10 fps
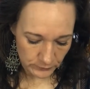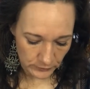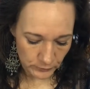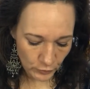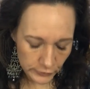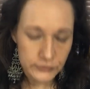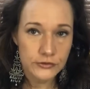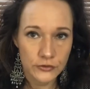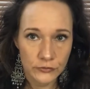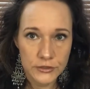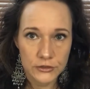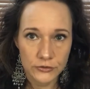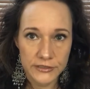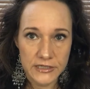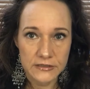important to know the
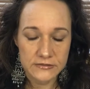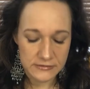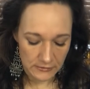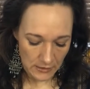ingredients.